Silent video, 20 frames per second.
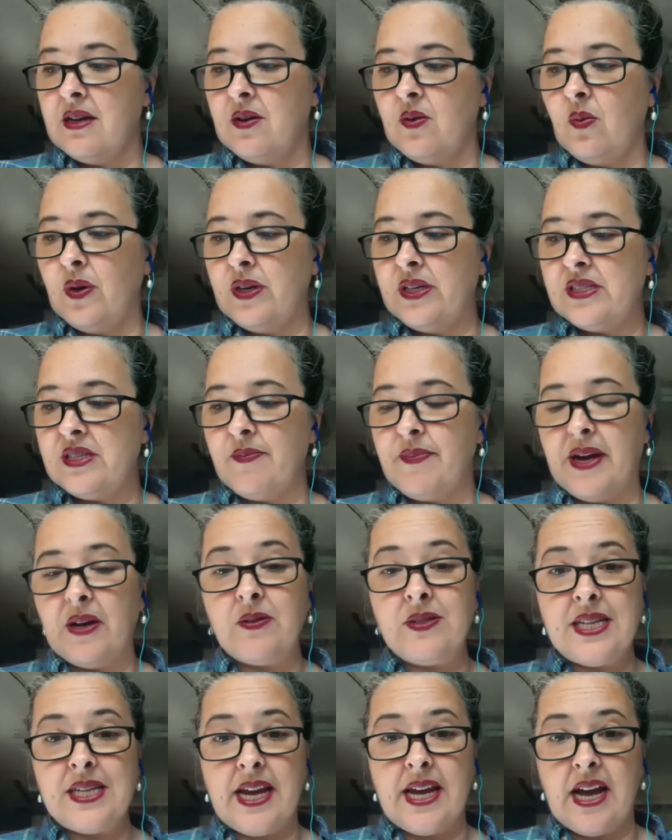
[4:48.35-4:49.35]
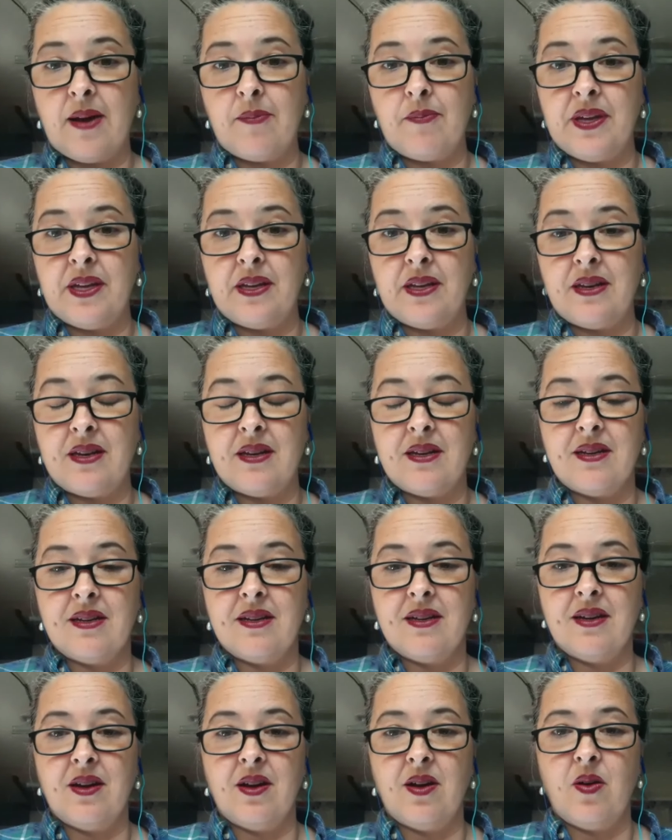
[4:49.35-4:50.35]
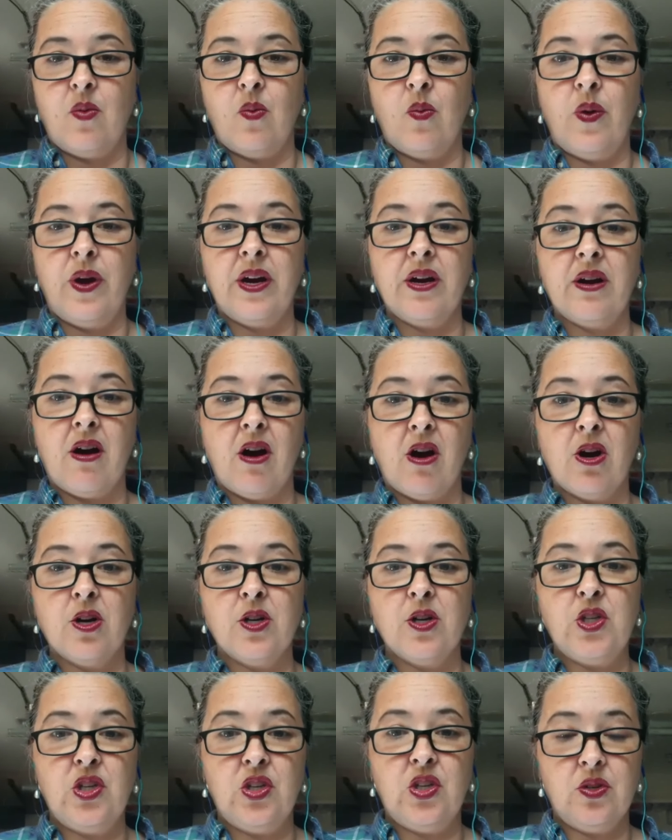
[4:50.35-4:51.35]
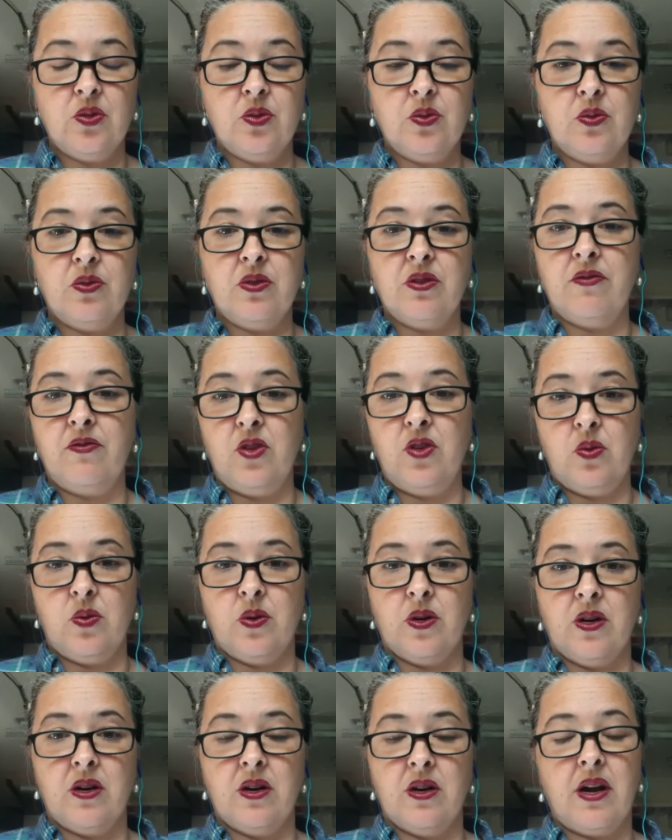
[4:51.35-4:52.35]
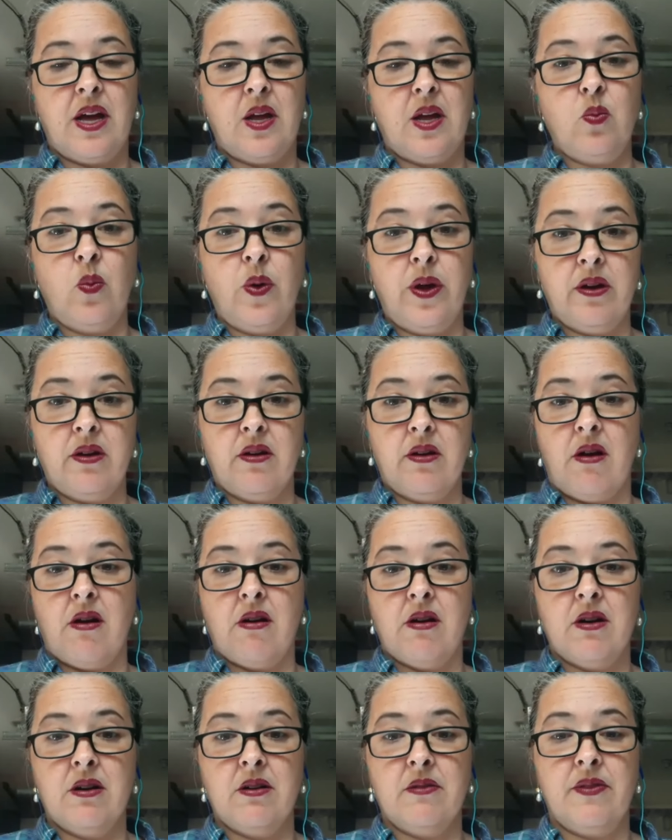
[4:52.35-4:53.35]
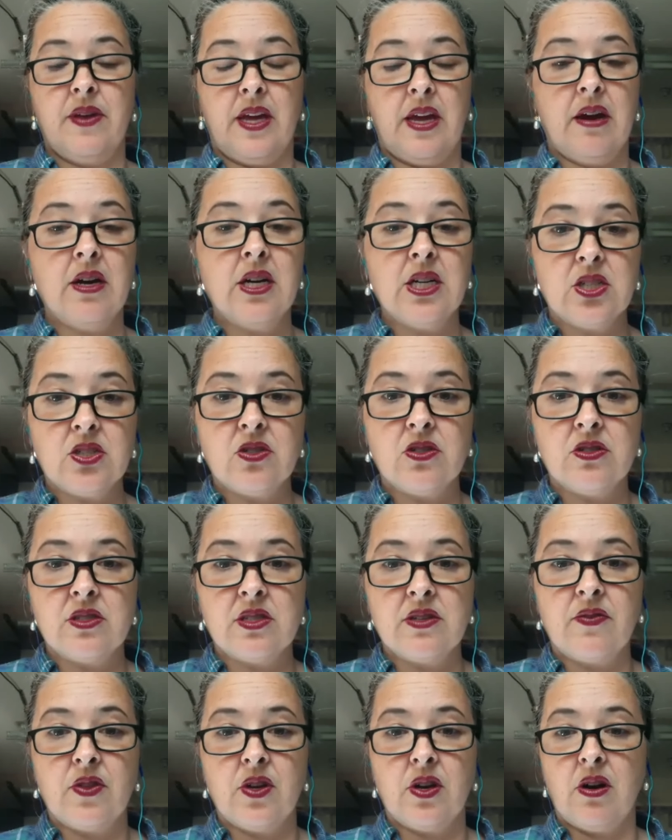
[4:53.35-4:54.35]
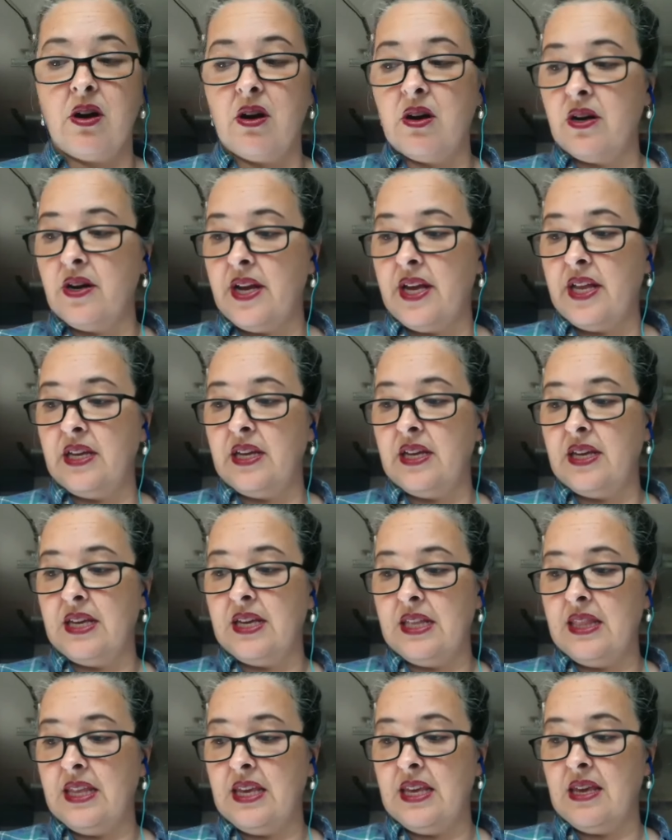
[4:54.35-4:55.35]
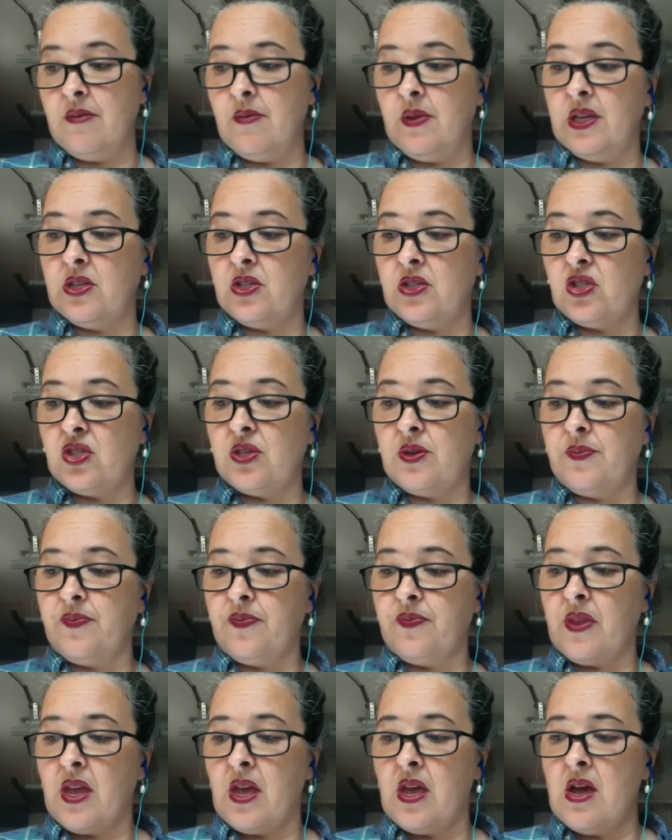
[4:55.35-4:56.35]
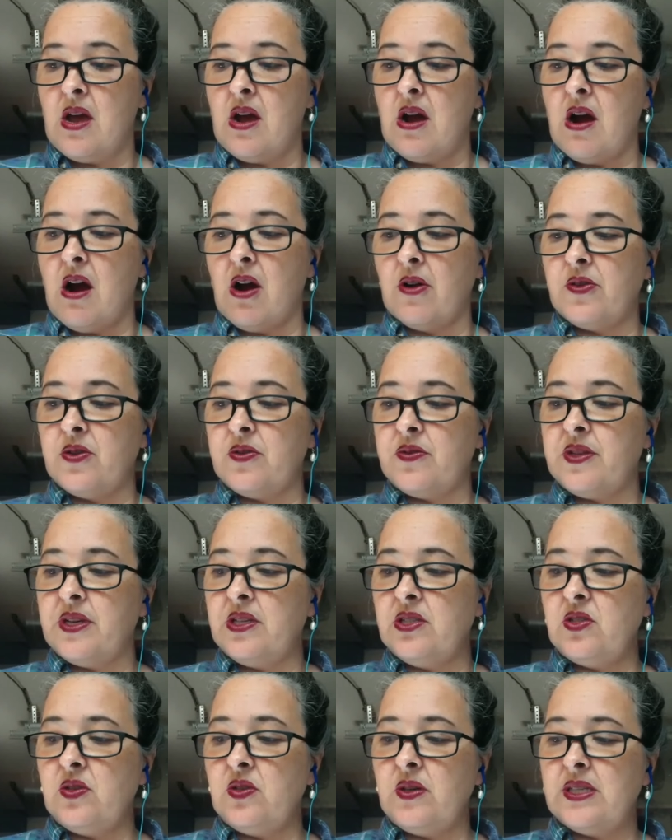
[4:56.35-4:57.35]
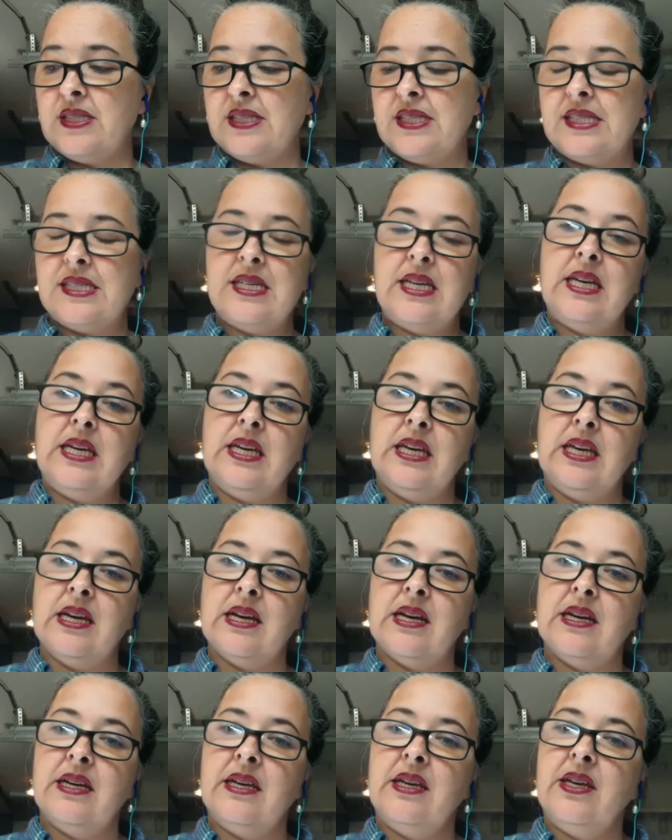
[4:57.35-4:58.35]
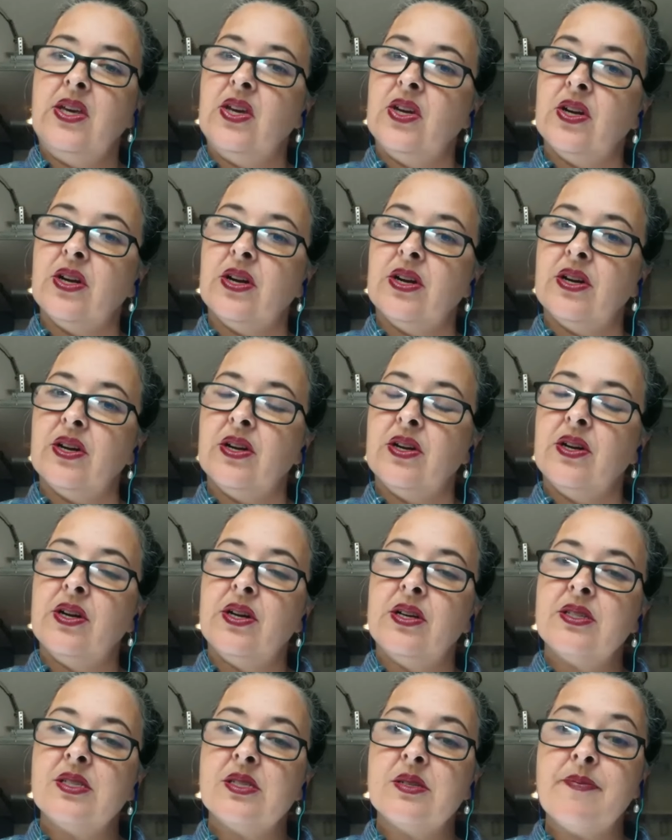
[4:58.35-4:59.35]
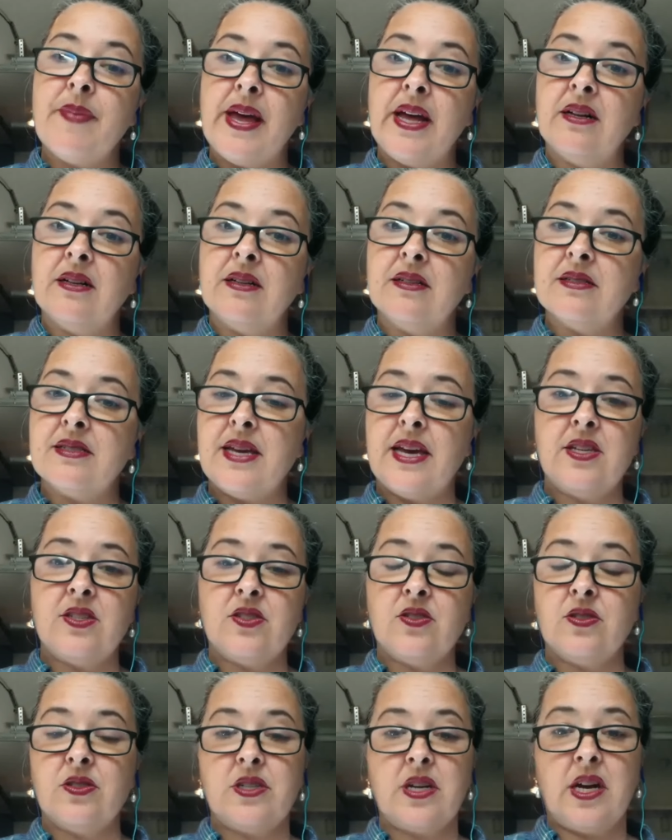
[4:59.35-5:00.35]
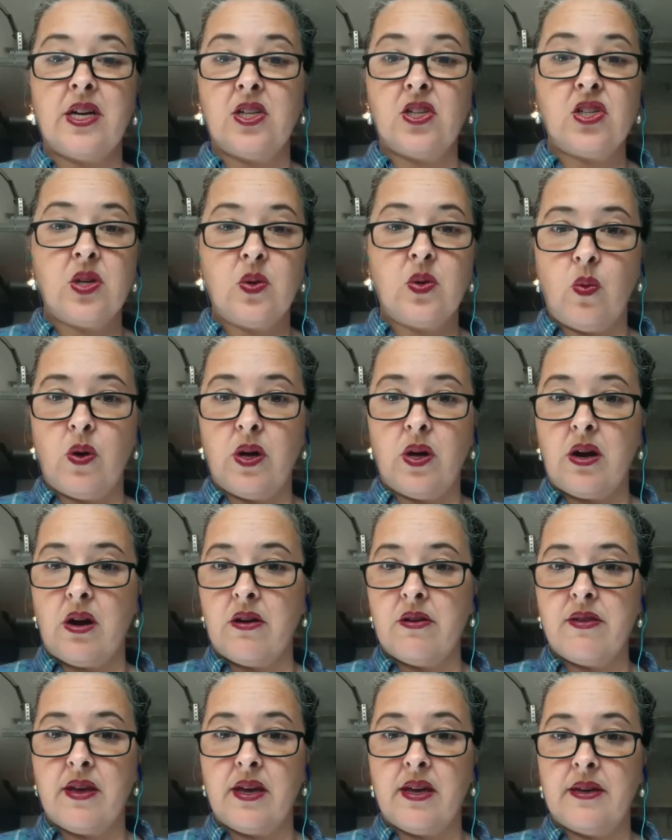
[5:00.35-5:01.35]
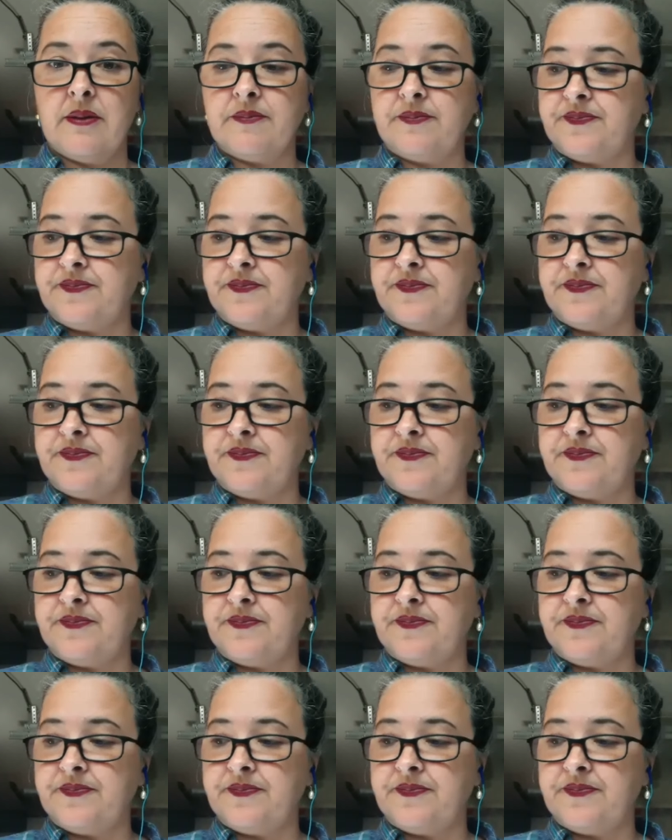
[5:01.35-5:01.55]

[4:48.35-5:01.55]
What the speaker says: What is about to happen? Where are you, the viewer, and where are the characters, if there are any, in the image? Are there things you can see, hear, smell, taste, or touch, and what are they?